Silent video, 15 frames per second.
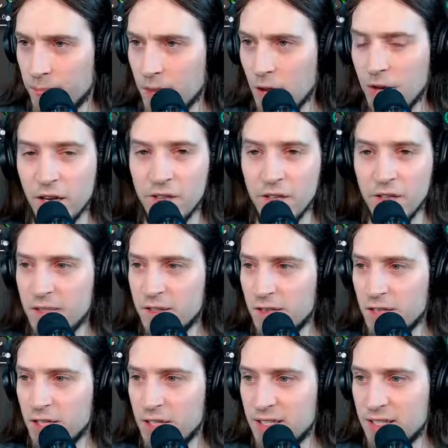Okay, this
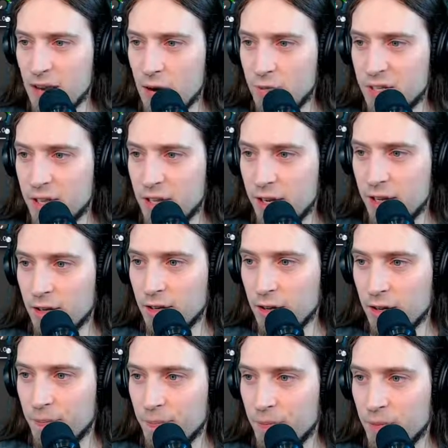sounds like
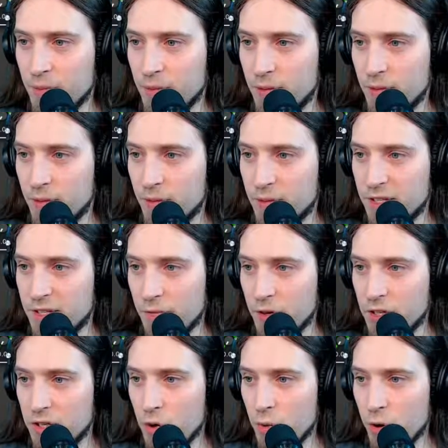
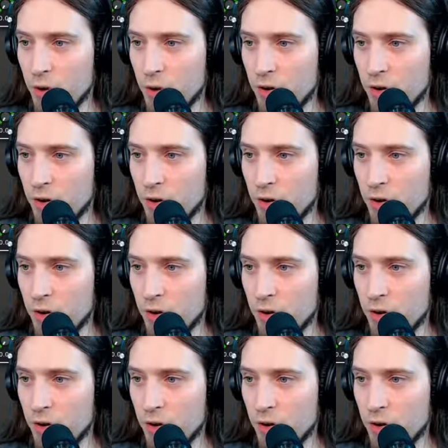something's going on